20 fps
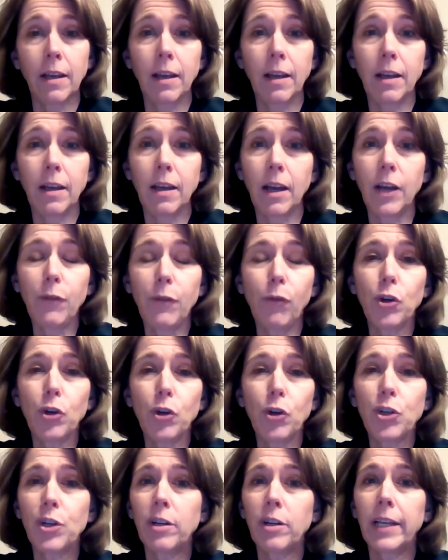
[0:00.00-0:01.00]

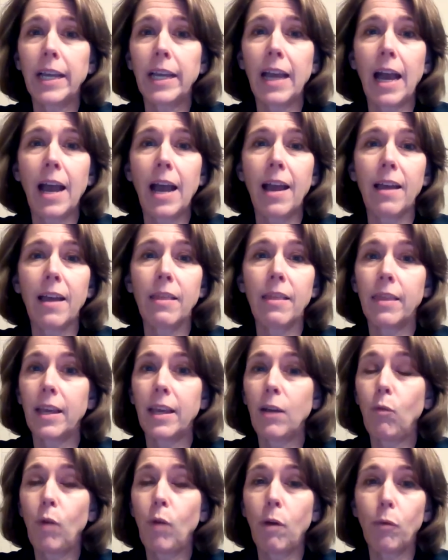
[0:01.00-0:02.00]
Unfortunately, I
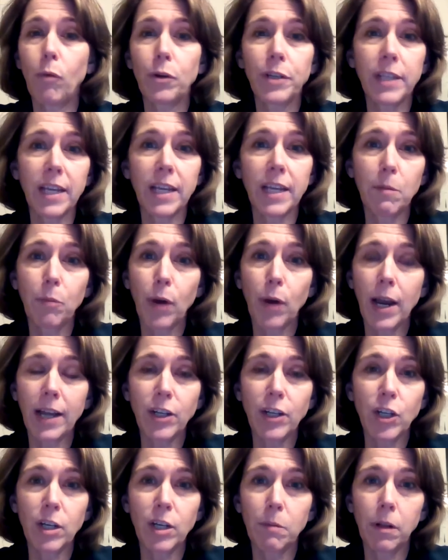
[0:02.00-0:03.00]
think what we're seeing
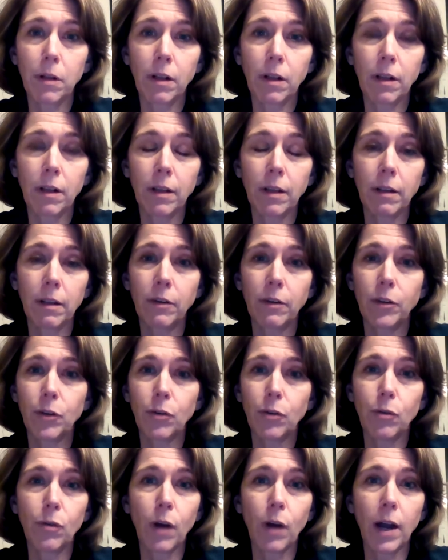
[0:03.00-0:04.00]
Brad Schimmel
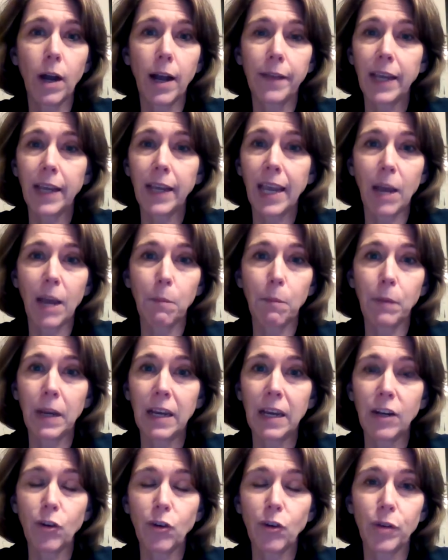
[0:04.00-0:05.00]
do on the
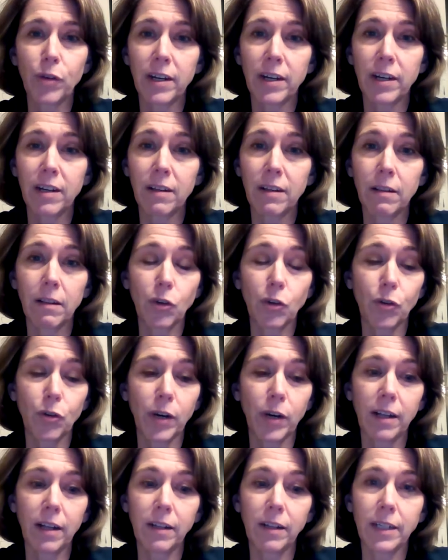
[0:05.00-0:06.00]
campaign trail
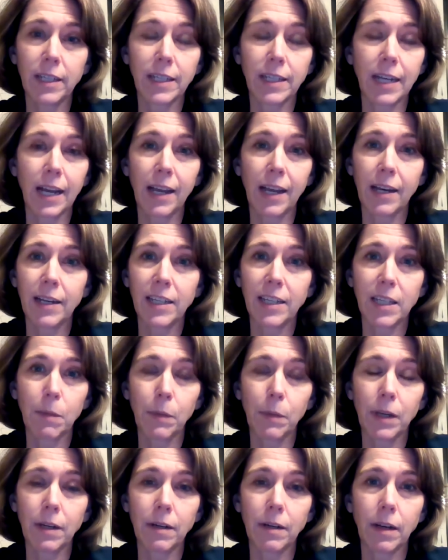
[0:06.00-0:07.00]
does not
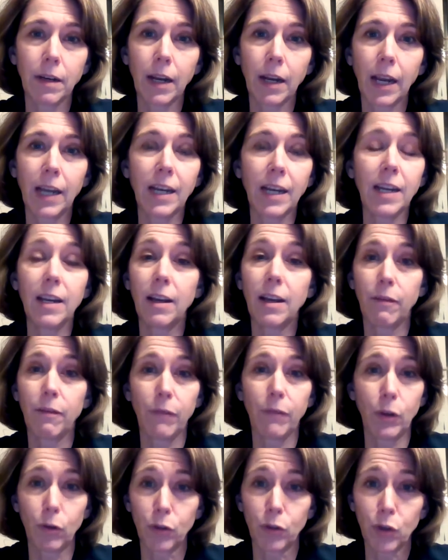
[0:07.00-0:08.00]
exhibit any
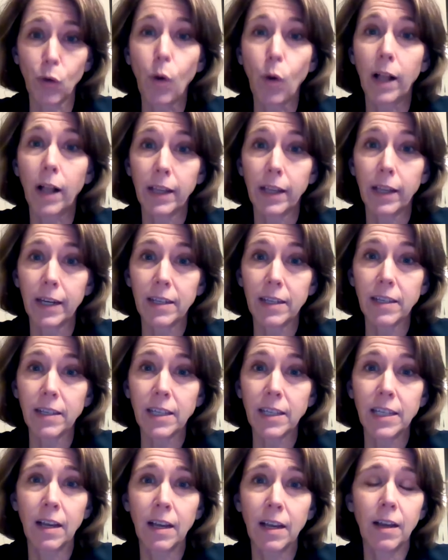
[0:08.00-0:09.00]
of those
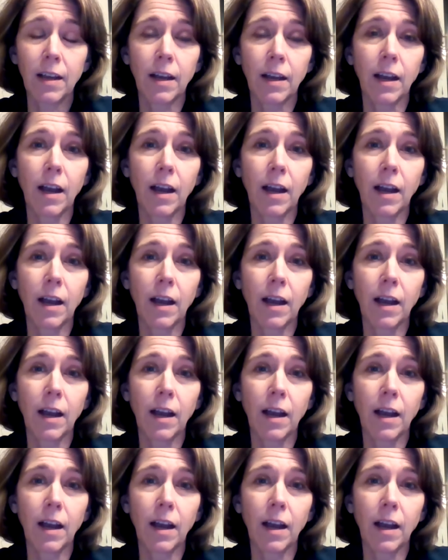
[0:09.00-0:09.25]
qualities.